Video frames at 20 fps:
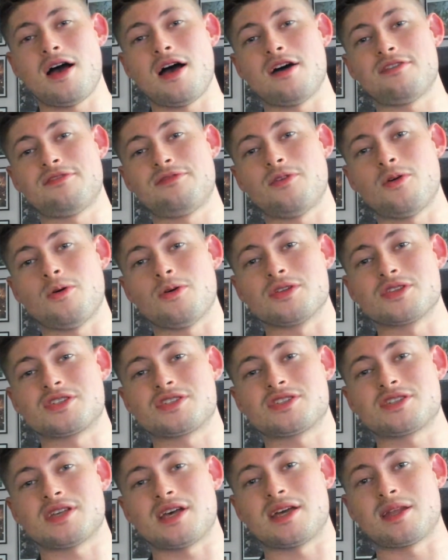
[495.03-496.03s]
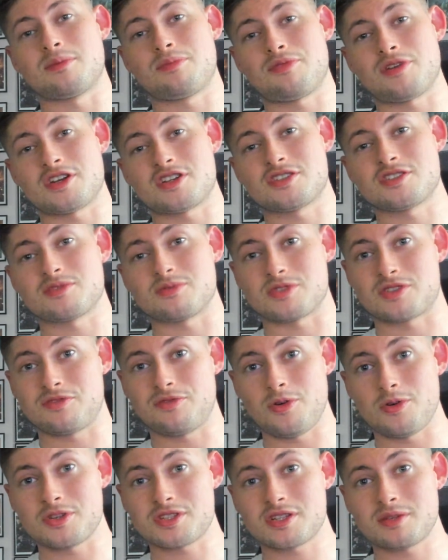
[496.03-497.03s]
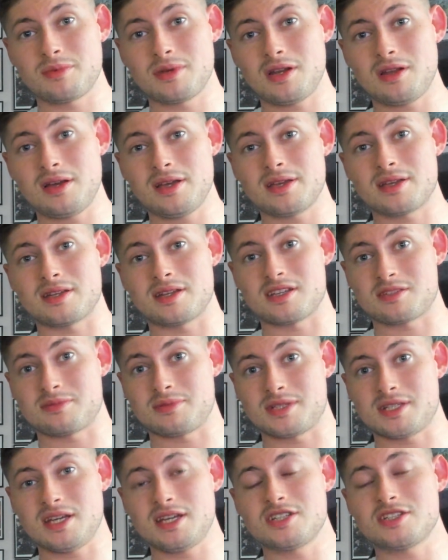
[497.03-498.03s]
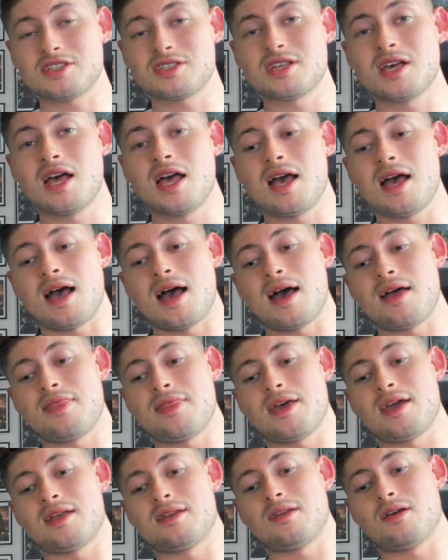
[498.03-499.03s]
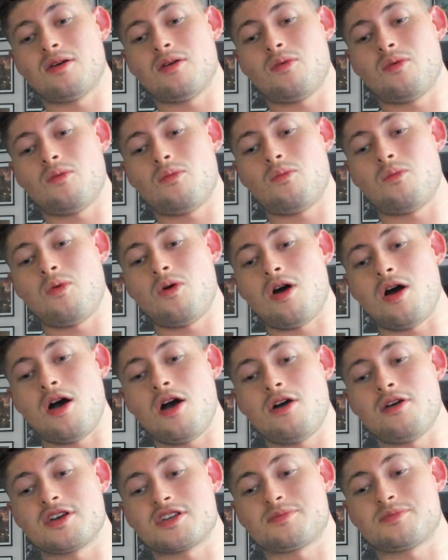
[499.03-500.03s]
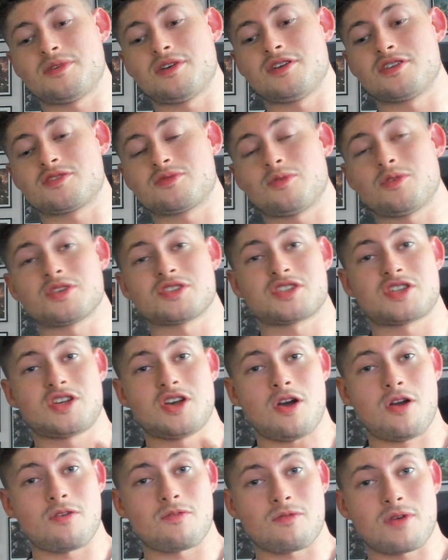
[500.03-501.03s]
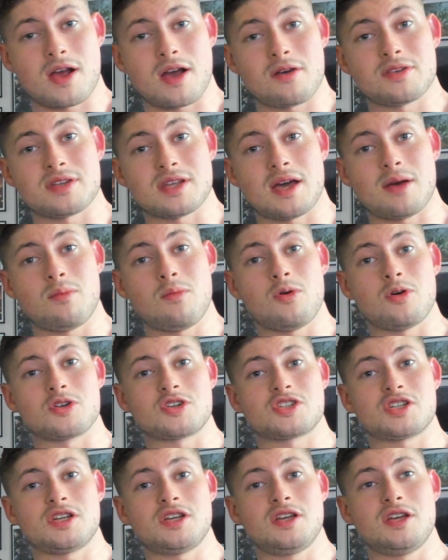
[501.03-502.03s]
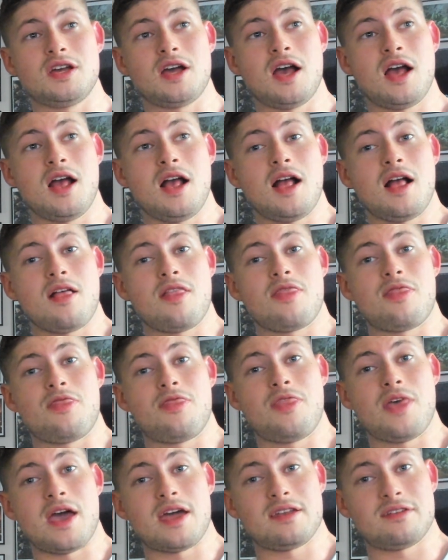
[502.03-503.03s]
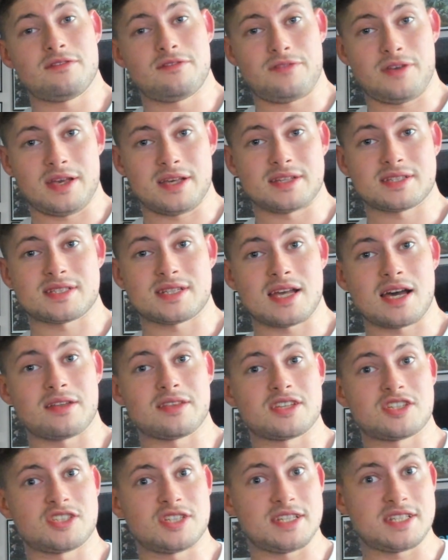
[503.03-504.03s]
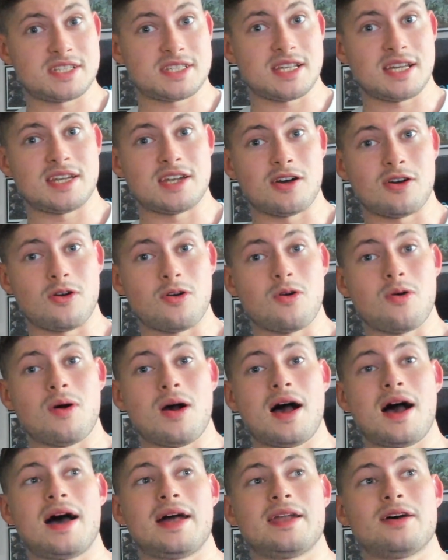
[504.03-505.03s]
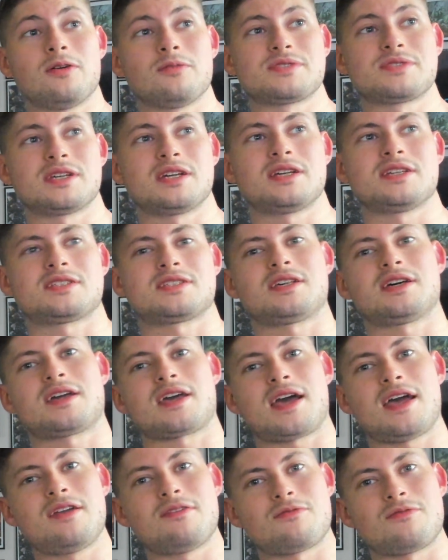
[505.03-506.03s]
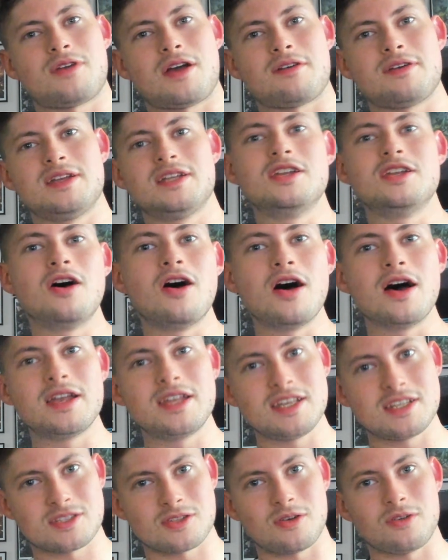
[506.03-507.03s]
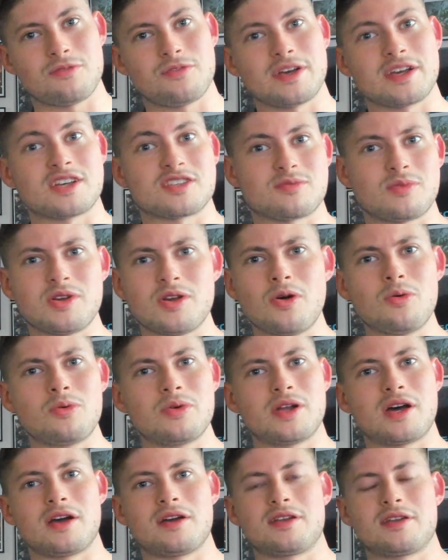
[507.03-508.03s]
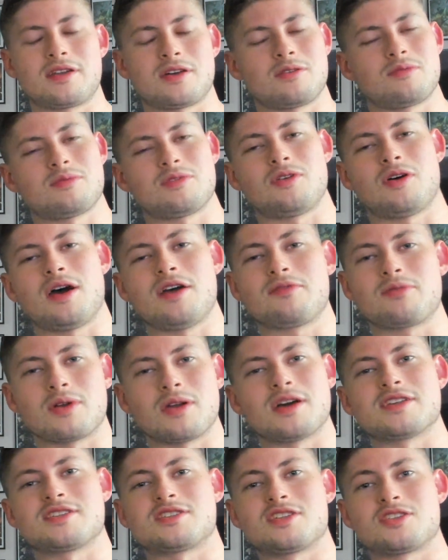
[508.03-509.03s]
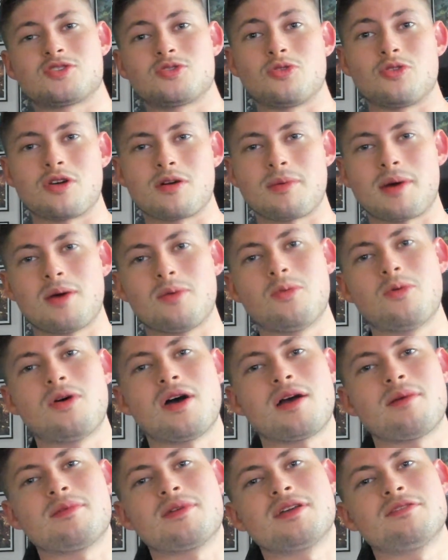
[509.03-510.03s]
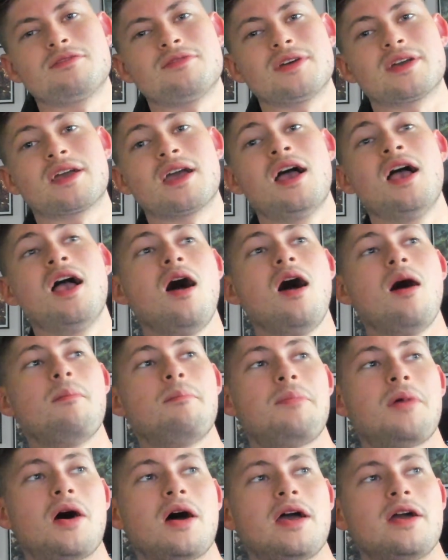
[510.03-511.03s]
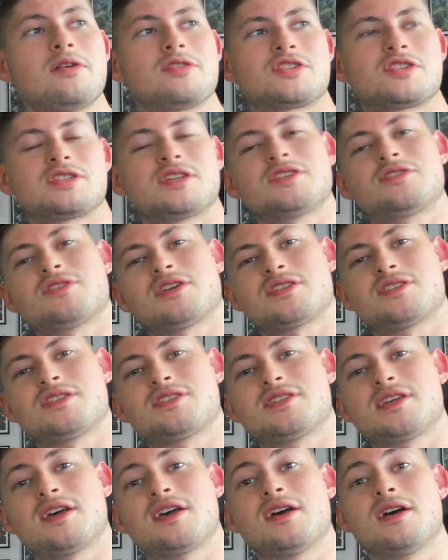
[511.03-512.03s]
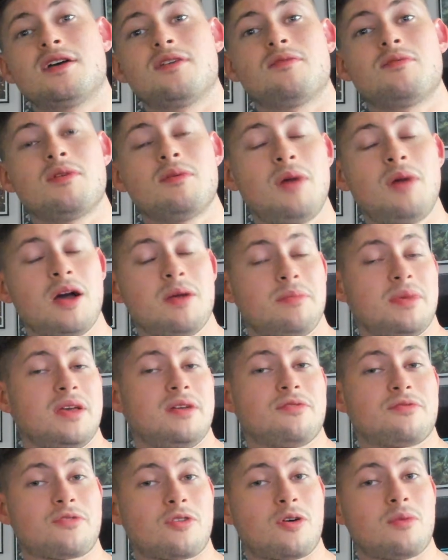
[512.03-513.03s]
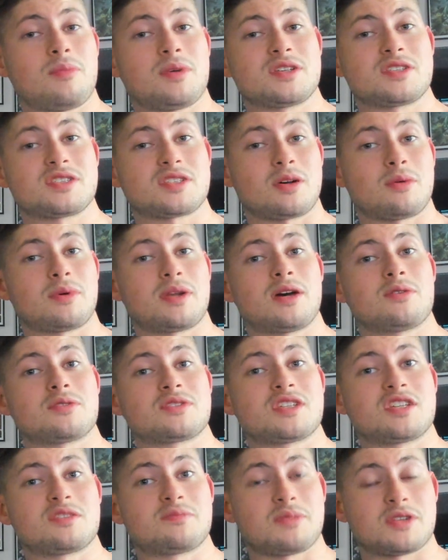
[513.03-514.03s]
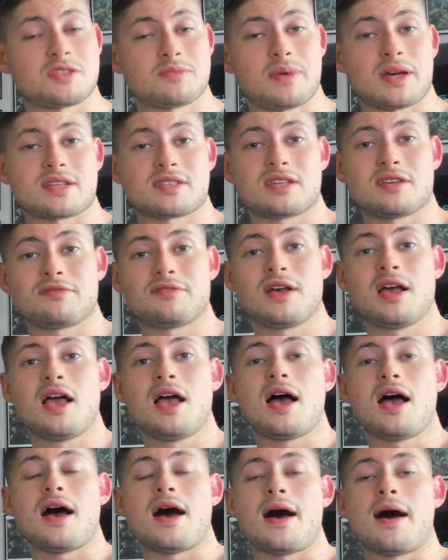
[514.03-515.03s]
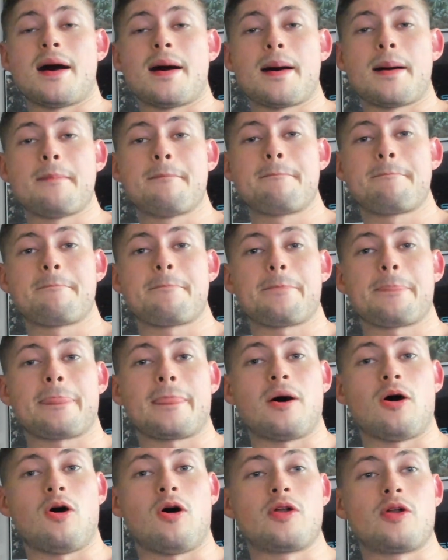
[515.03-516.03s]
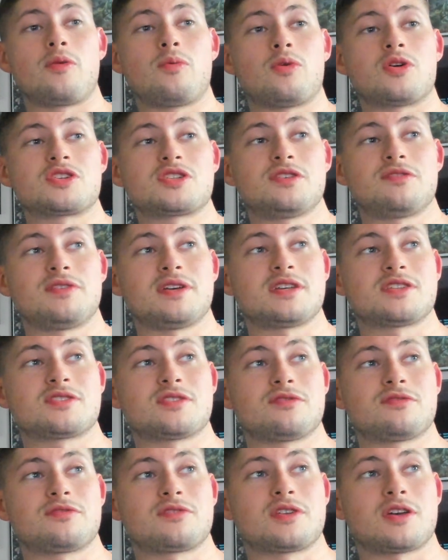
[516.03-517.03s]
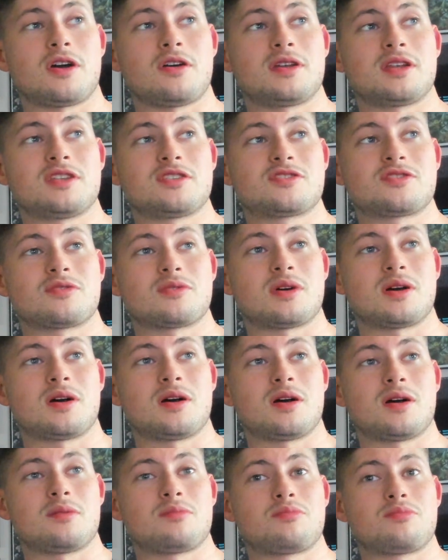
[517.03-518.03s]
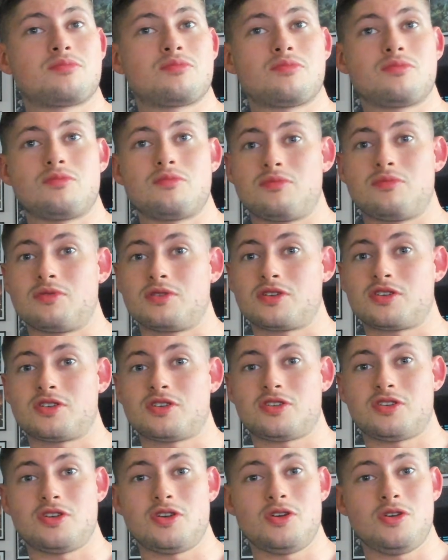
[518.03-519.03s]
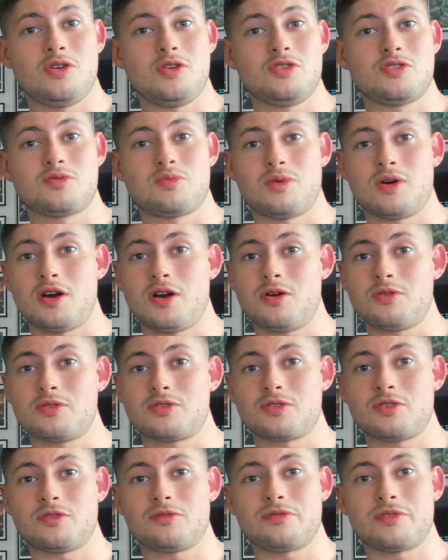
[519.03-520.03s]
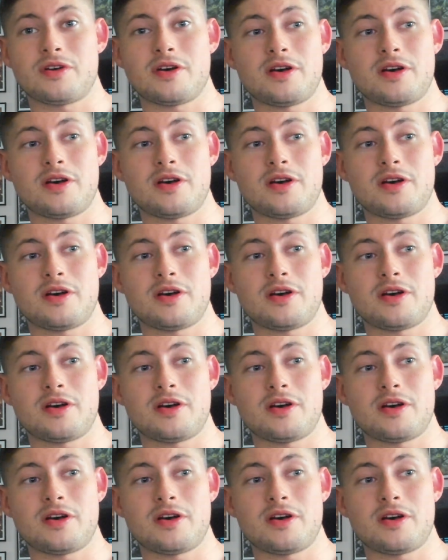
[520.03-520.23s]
thoughts and impressions, what she thought it was going to be like, and expectations, and then what her experience was going around and what she then thinks now that she's seen it all. And obviously it's like a very nerdy sort of thing, as we all know, you know, not everyone likes to talk about Warhammer and everything, but it was just interesting to see it might be from someone else's perspective on what she thinks of going into a huge world of